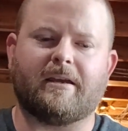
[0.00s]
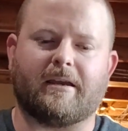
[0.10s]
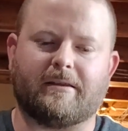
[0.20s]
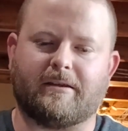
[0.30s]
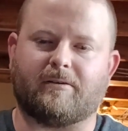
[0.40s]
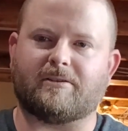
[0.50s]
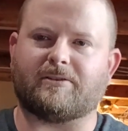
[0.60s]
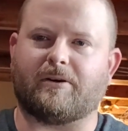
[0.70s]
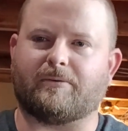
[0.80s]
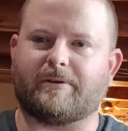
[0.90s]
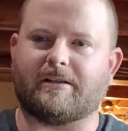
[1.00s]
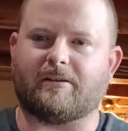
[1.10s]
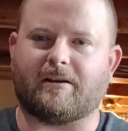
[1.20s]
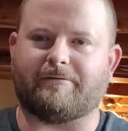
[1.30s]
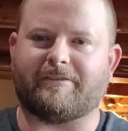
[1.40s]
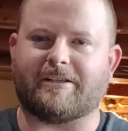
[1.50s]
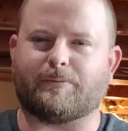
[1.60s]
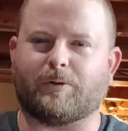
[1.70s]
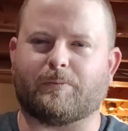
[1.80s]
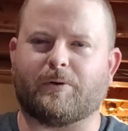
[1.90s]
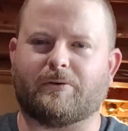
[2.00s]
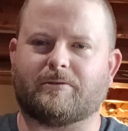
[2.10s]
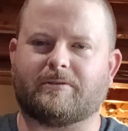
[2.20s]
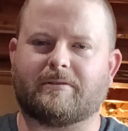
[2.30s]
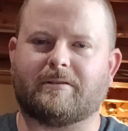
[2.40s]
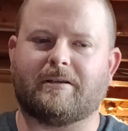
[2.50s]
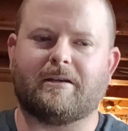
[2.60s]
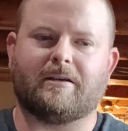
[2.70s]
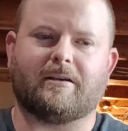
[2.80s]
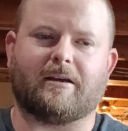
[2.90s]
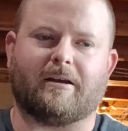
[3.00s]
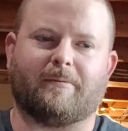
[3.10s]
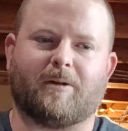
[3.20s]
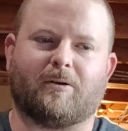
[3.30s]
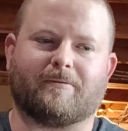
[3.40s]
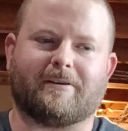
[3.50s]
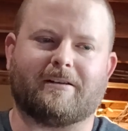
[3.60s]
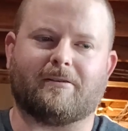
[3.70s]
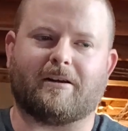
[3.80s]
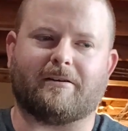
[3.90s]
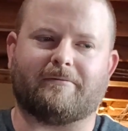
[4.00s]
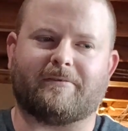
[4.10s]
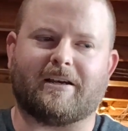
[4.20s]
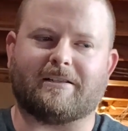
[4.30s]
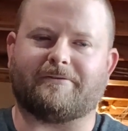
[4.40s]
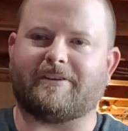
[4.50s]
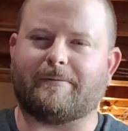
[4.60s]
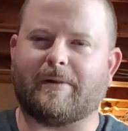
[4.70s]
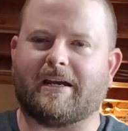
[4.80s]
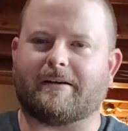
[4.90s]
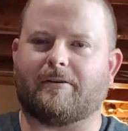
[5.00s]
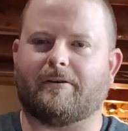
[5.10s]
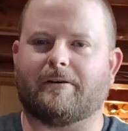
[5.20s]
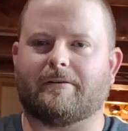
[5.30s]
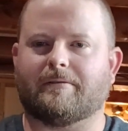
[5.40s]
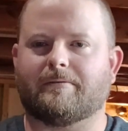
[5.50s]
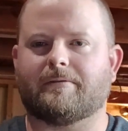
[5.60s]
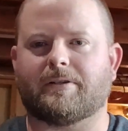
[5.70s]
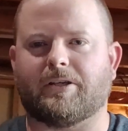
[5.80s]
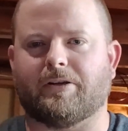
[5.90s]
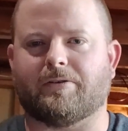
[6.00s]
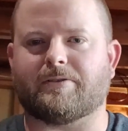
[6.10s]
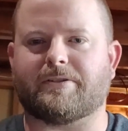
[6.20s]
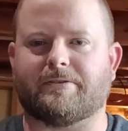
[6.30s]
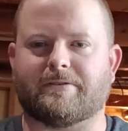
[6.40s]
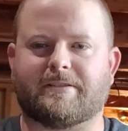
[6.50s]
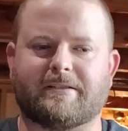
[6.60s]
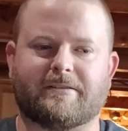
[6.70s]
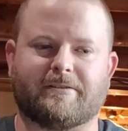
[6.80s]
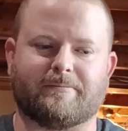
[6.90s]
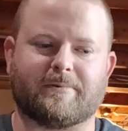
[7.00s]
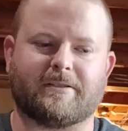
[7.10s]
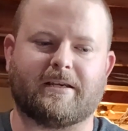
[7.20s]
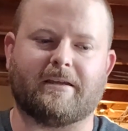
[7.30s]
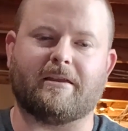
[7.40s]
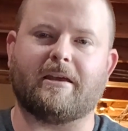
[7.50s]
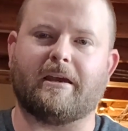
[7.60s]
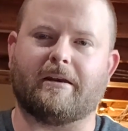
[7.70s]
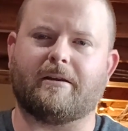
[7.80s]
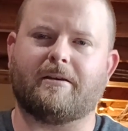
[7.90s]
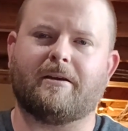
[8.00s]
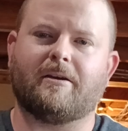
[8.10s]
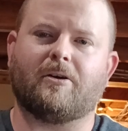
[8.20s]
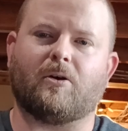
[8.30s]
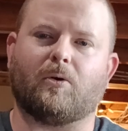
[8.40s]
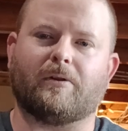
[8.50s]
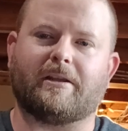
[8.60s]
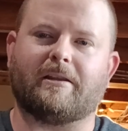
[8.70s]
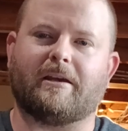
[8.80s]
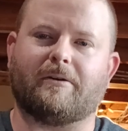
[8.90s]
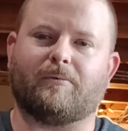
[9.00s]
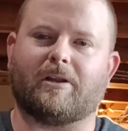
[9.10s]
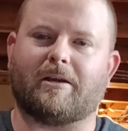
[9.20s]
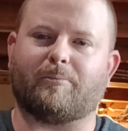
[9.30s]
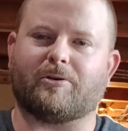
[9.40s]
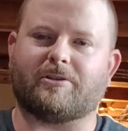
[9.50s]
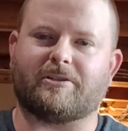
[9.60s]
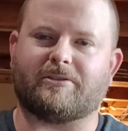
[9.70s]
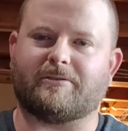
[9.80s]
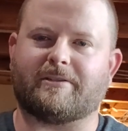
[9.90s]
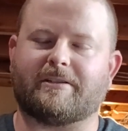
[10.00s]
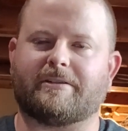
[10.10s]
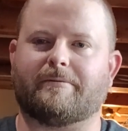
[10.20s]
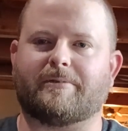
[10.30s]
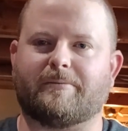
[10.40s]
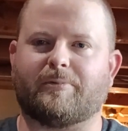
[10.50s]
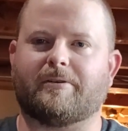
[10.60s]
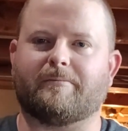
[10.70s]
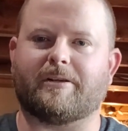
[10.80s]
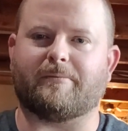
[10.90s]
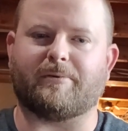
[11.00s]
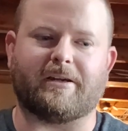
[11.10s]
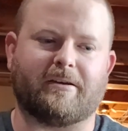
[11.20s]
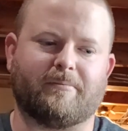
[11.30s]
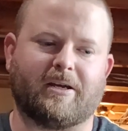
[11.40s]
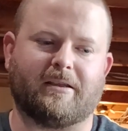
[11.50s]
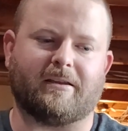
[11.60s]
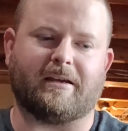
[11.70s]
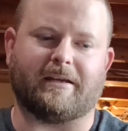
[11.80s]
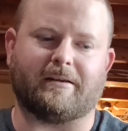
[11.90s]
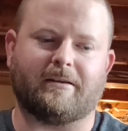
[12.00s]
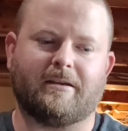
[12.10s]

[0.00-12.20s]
And then also I'll read a lot of Facebook posts. I'll read a lot of guys' feedback on, certain systems. And then, only then will I purchase those systems and put them into play on my line